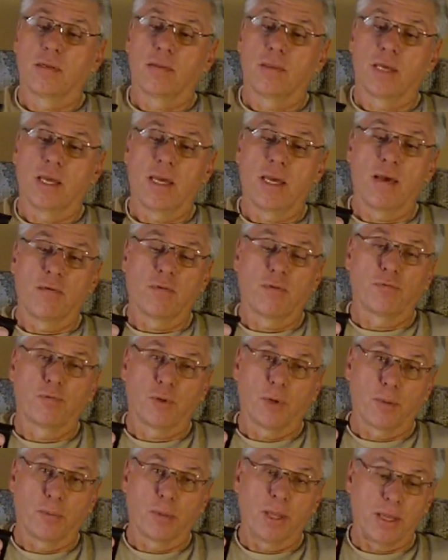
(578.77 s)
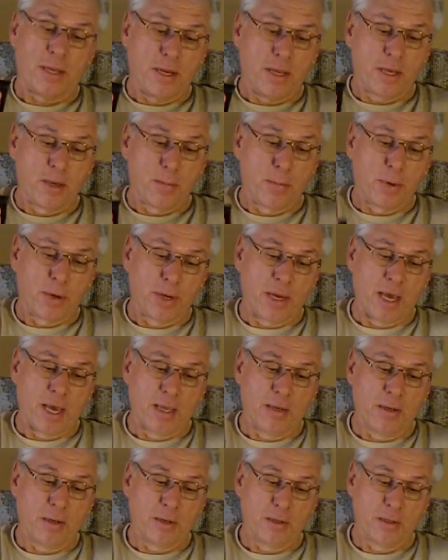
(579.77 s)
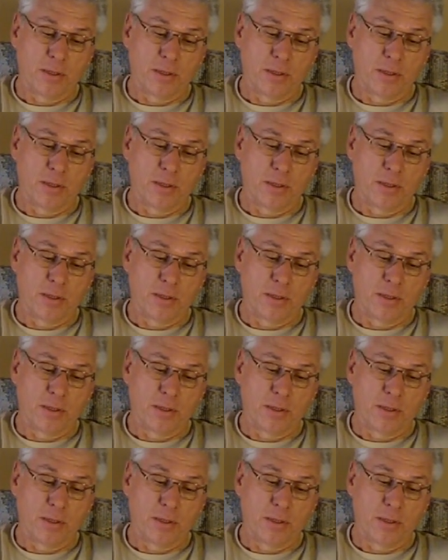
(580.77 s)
they have a floor plate you can put on,